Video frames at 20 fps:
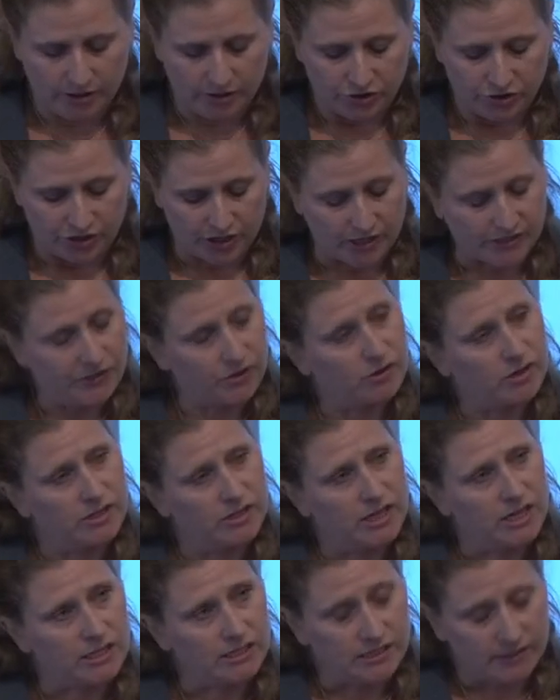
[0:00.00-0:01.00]
She also
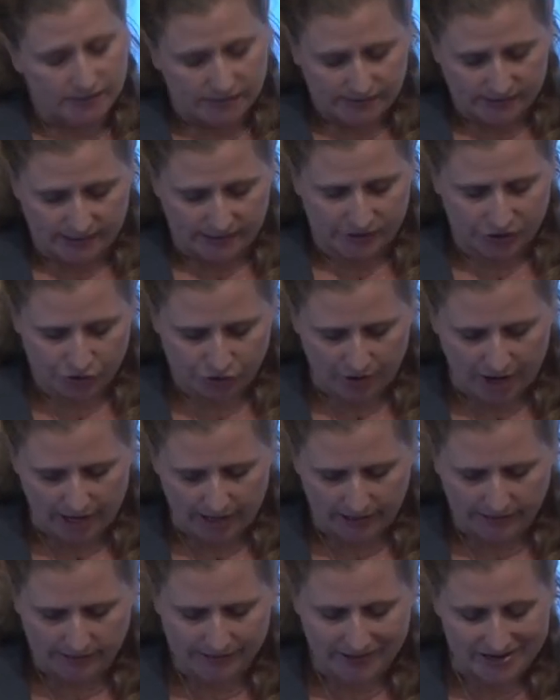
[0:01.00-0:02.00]
conducted six
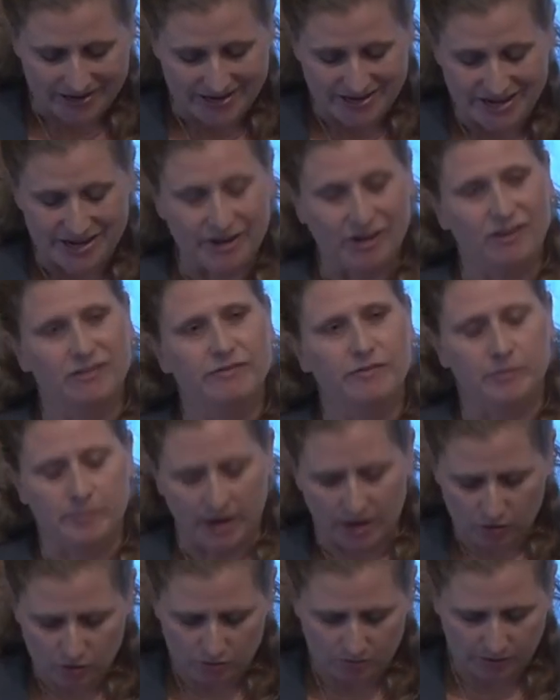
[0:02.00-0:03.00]
trainings a year for
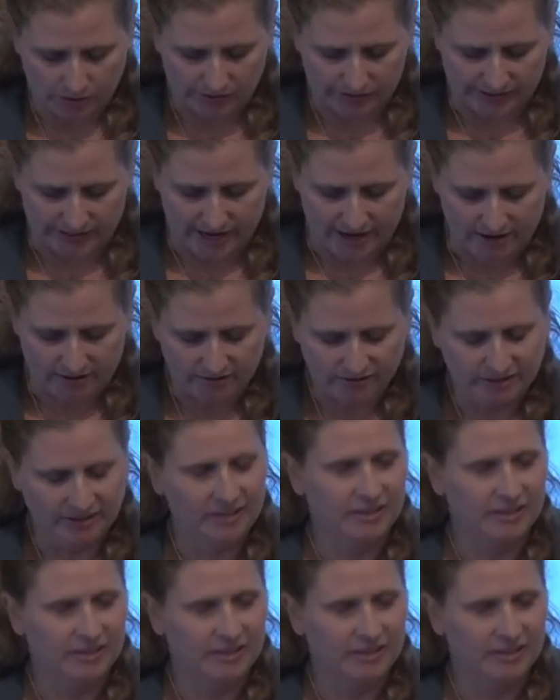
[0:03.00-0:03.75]
medical personnel,